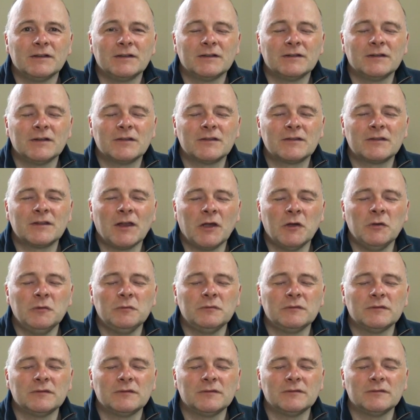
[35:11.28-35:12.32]
Just
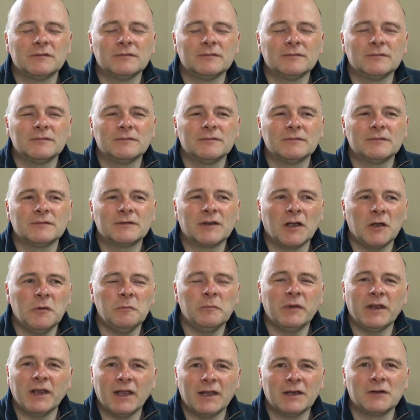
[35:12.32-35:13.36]
don't
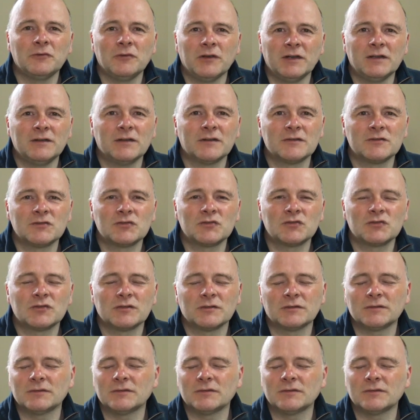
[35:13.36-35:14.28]
be angry. Just,